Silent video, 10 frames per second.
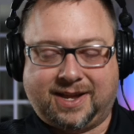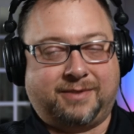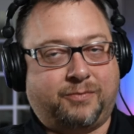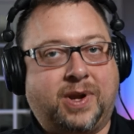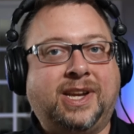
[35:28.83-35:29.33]

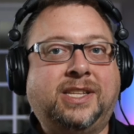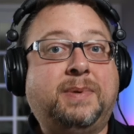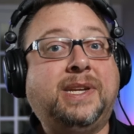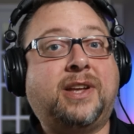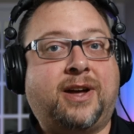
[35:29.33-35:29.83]
what needs to
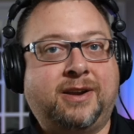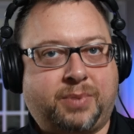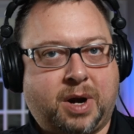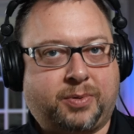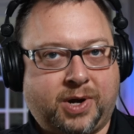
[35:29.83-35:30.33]
be done in
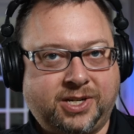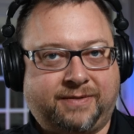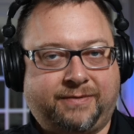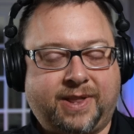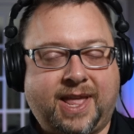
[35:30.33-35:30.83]

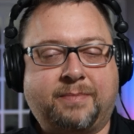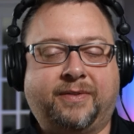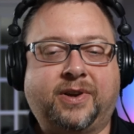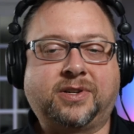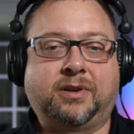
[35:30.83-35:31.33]
preparation for that
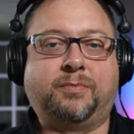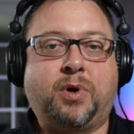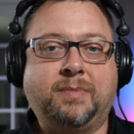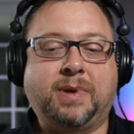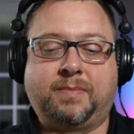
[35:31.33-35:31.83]
professional
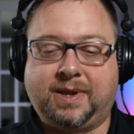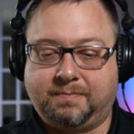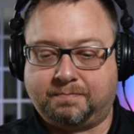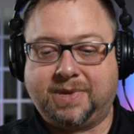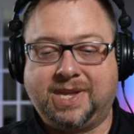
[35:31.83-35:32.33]
appointment. But
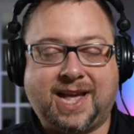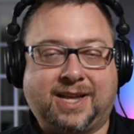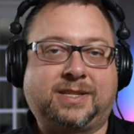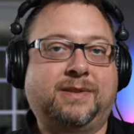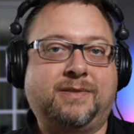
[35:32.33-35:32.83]

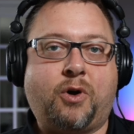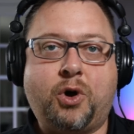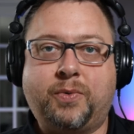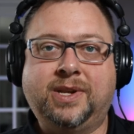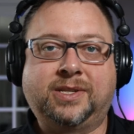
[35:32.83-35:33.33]
yes,
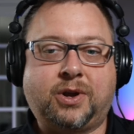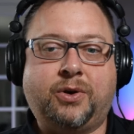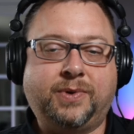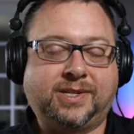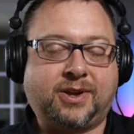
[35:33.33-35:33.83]
always,
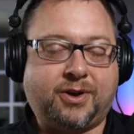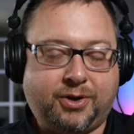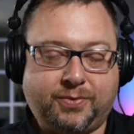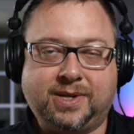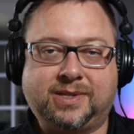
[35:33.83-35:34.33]
always,
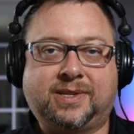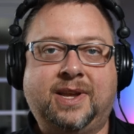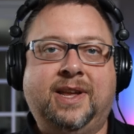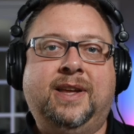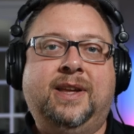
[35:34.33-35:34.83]
always
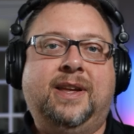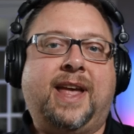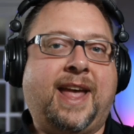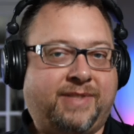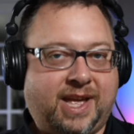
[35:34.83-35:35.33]

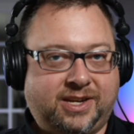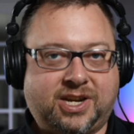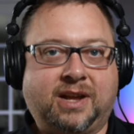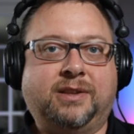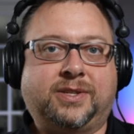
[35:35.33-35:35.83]
have that
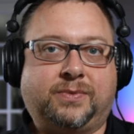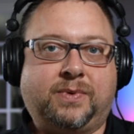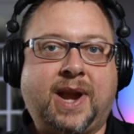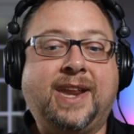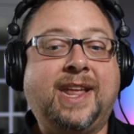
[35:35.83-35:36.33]
checklist
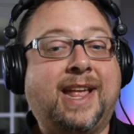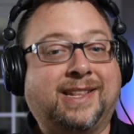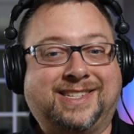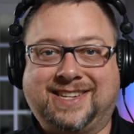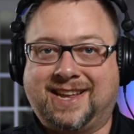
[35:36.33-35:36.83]
ready
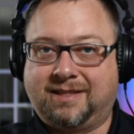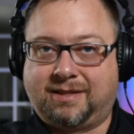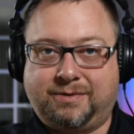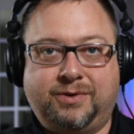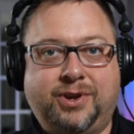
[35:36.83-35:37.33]
and sent
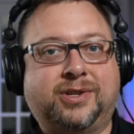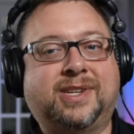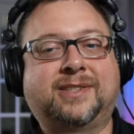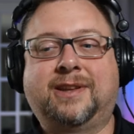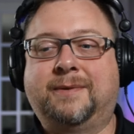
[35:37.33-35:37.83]
through your
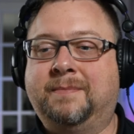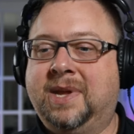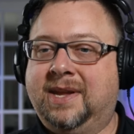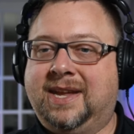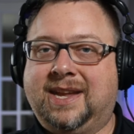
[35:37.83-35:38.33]
system.
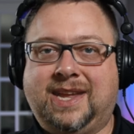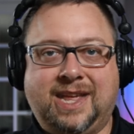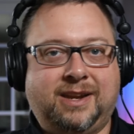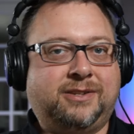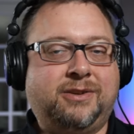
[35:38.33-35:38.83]

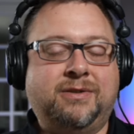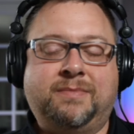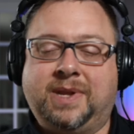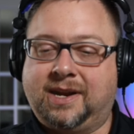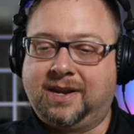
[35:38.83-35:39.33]
Get it to them,
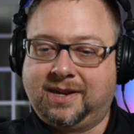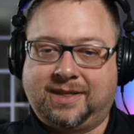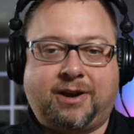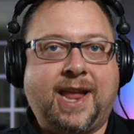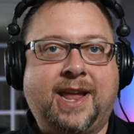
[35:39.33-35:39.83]
get it in
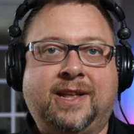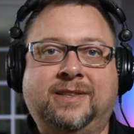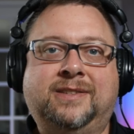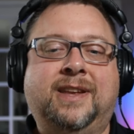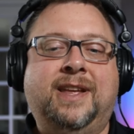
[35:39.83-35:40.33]
their
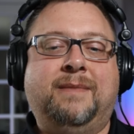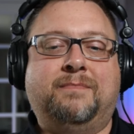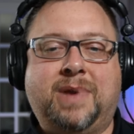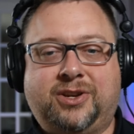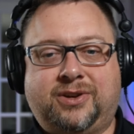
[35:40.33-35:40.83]
hands,
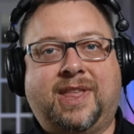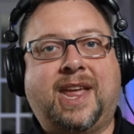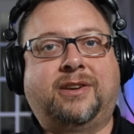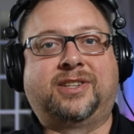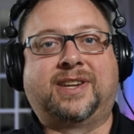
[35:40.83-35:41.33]
make sure they
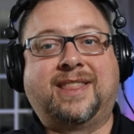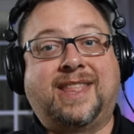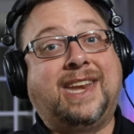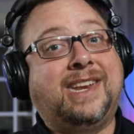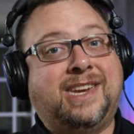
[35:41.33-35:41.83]
understand
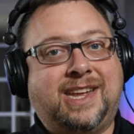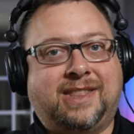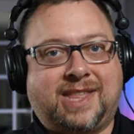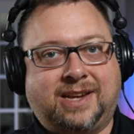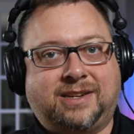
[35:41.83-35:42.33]
they need to
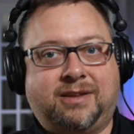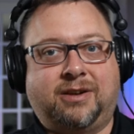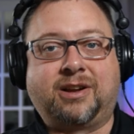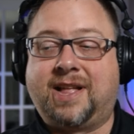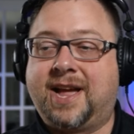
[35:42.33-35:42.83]
get that to their
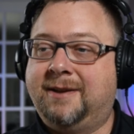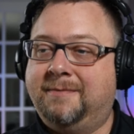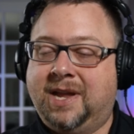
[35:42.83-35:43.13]
client.